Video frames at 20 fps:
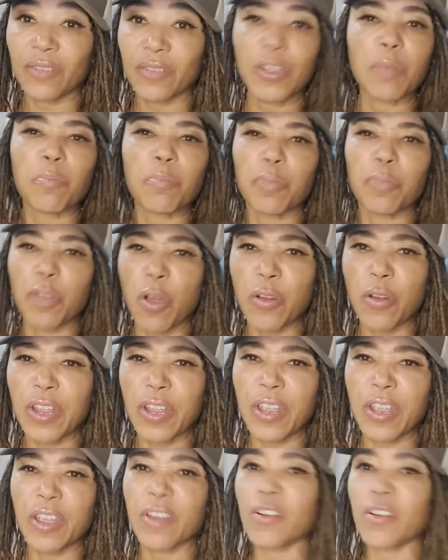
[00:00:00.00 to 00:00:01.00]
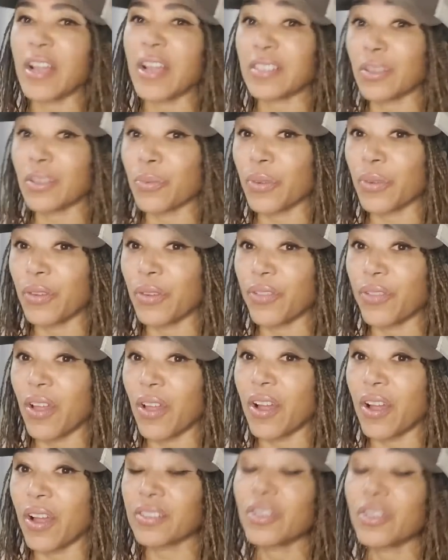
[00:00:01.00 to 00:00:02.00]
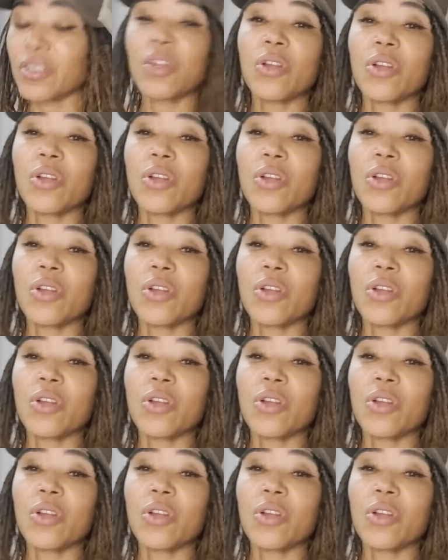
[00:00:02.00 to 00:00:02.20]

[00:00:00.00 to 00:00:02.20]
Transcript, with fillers: If you get bloated or acid reflux